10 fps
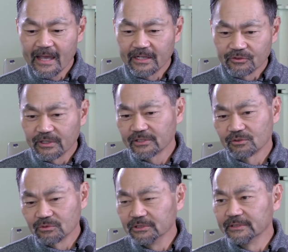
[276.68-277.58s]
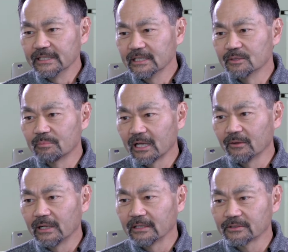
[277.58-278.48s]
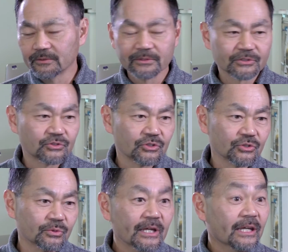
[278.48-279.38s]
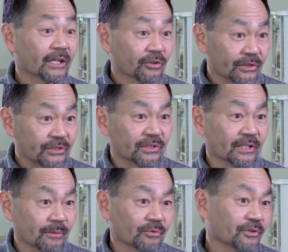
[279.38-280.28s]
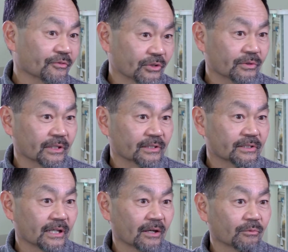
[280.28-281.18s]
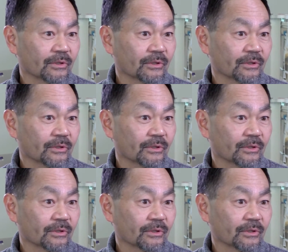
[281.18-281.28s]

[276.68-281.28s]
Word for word: and address a real need in Palo Alto was to increase the number of units that